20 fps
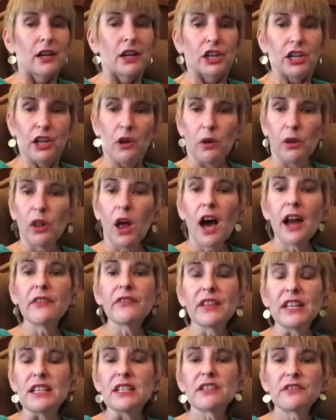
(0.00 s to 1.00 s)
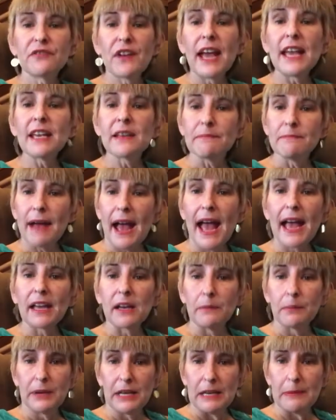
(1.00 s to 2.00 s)
you know, a lot of these fake
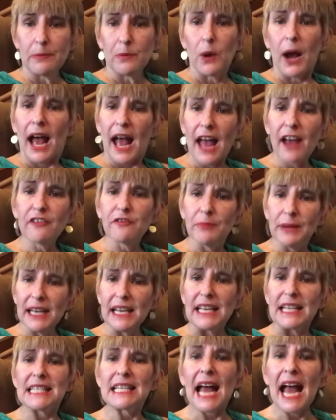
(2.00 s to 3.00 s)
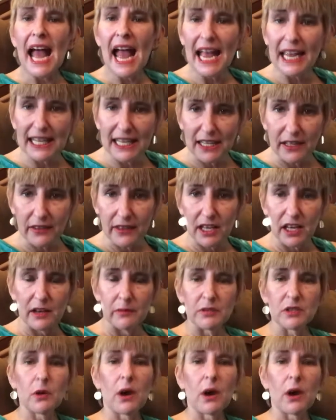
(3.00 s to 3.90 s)
MAGA people have been attacking them.